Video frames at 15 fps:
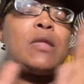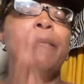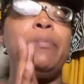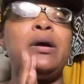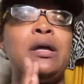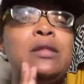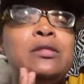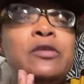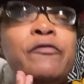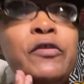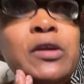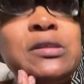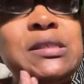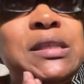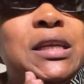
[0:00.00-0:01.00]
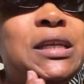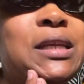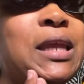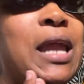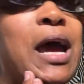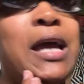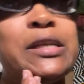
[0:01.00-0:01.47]
But the first thing
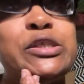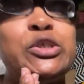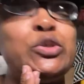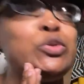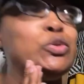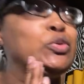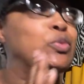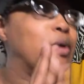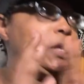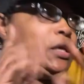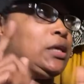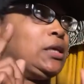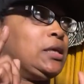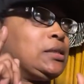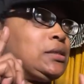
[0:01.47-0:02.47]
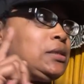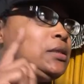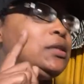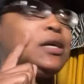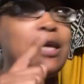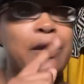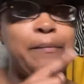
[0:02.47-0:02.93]
that I do is
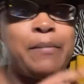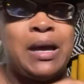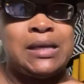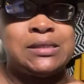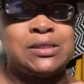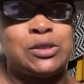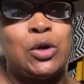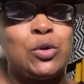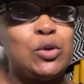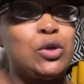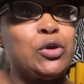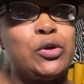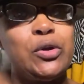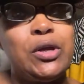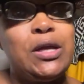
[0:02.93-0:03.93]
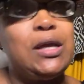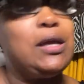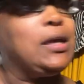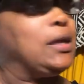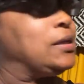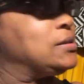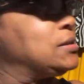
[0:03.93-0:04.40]
look at my solar and